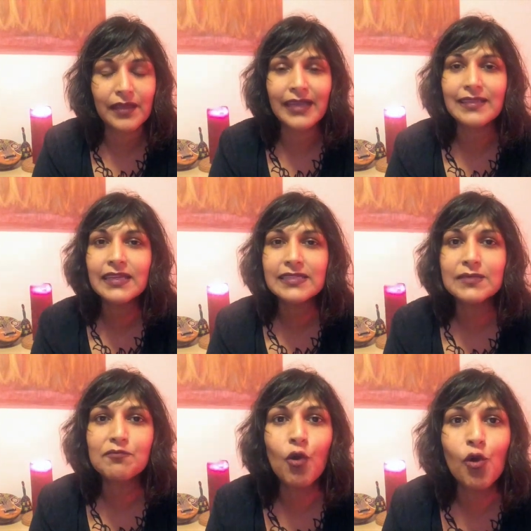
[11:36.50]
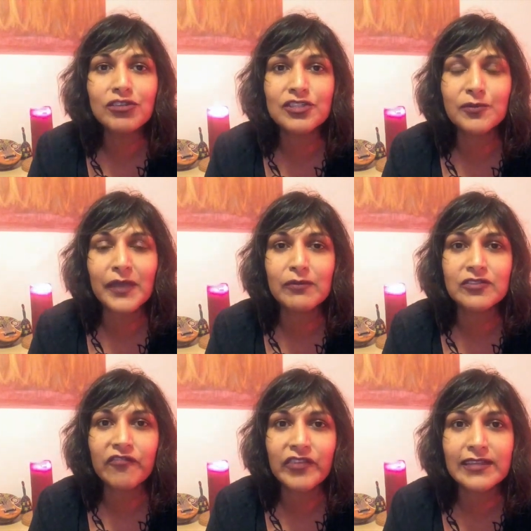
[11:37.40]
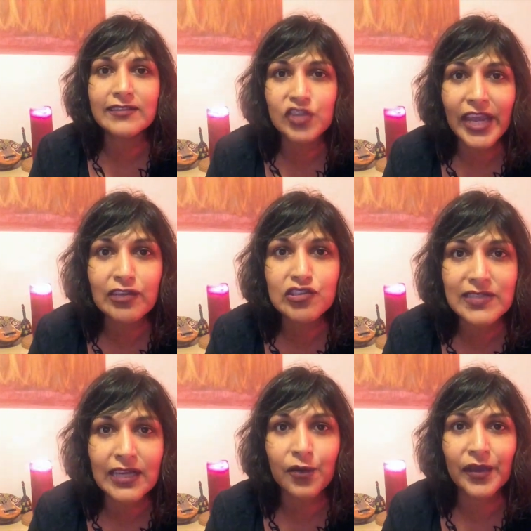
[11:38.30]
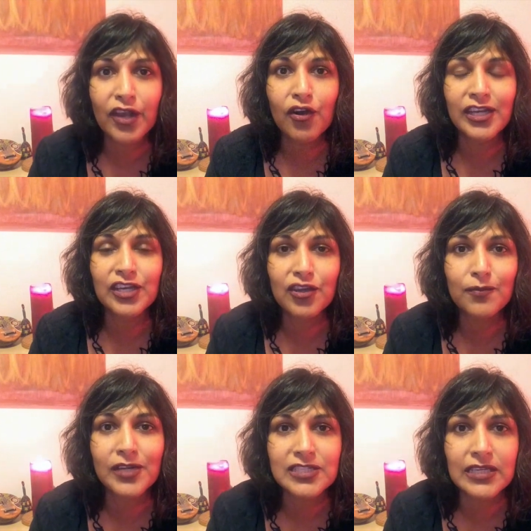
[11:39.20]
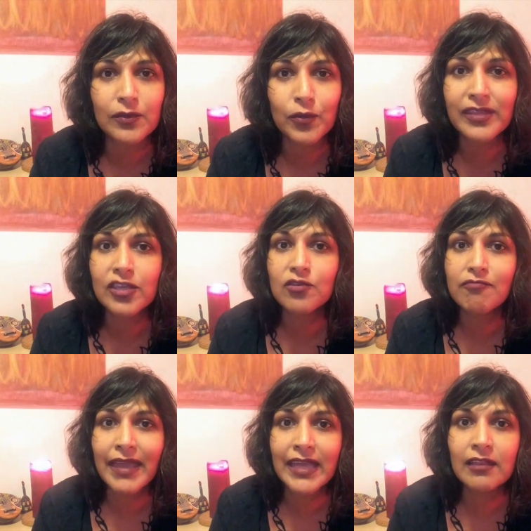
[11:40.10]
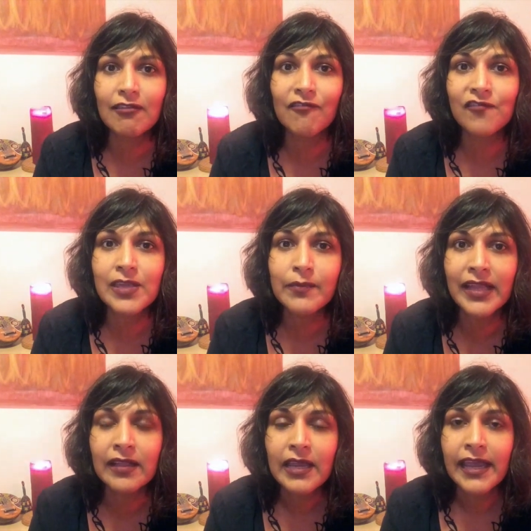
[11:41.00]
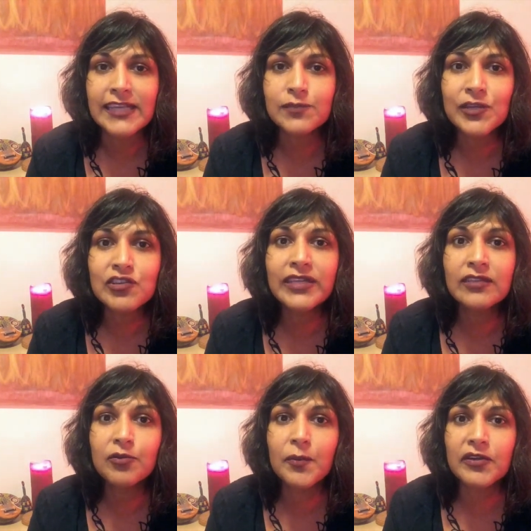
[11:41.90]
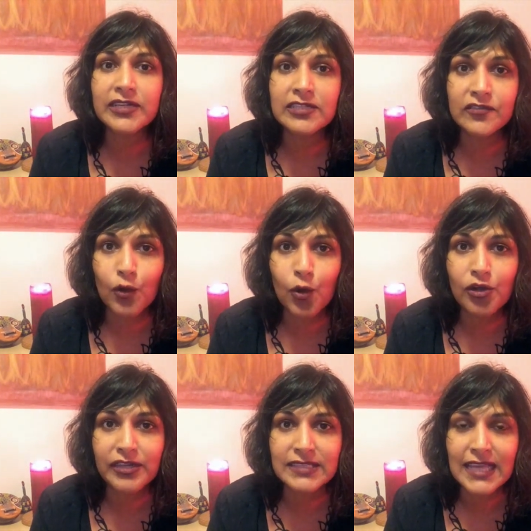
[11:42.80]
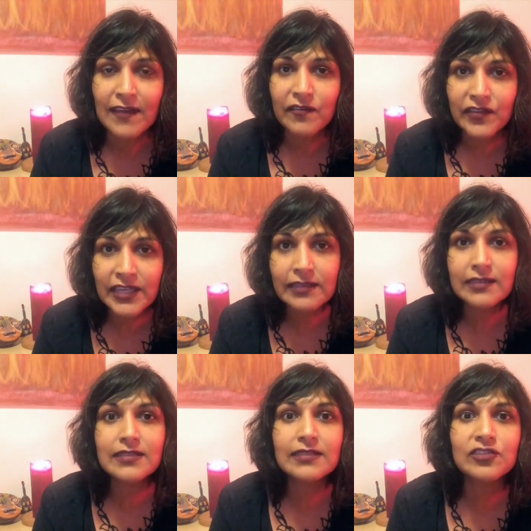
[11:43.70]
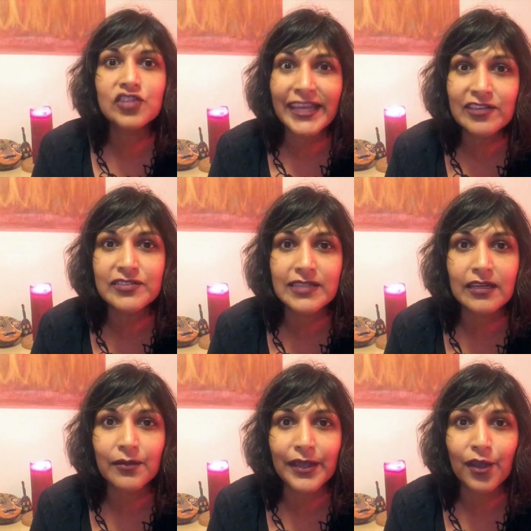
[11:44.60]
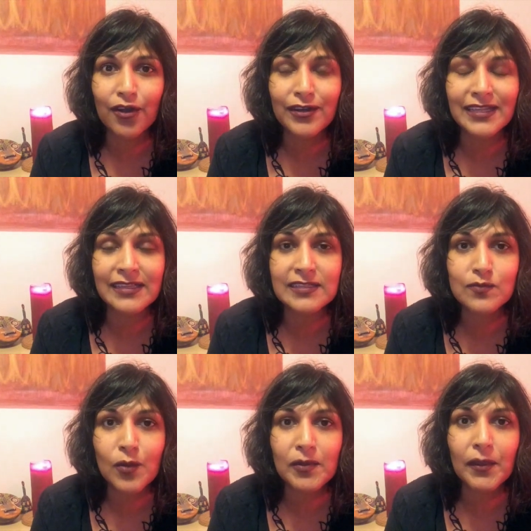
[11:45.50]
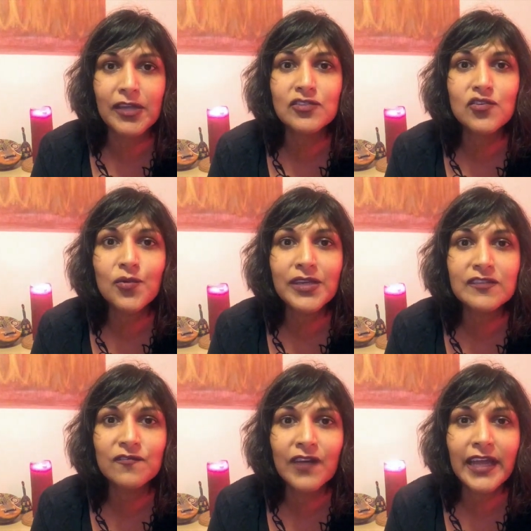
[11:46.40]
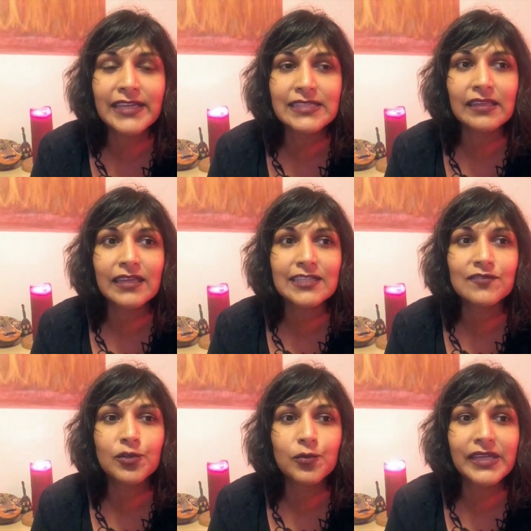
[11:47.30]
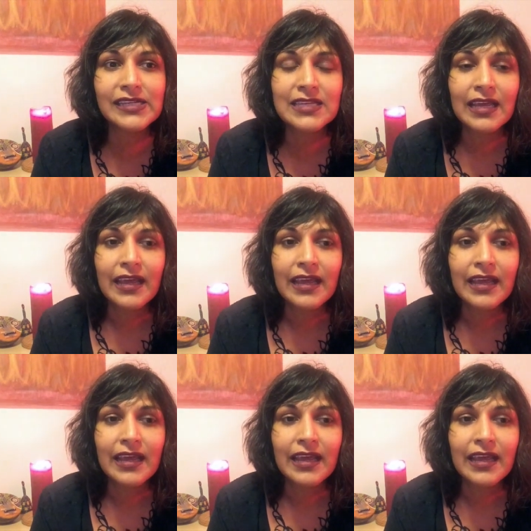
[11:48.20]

I think it's important to be able to feel the changes that are going on in your body, whether you're male or female, especially in the reproductive organs. Feel the changes that are going on in this moment because you're going to find in the next few weeks